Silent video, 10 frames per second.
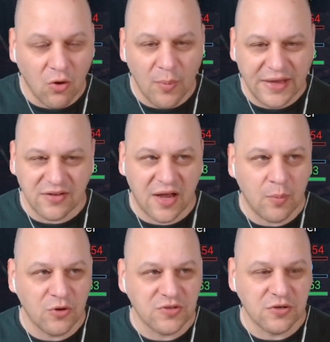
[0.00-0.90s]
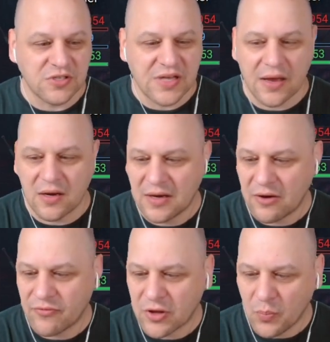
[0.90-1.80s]
all my timers are set. Now,
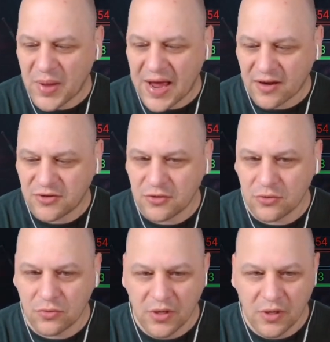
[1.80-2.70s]
if we go back to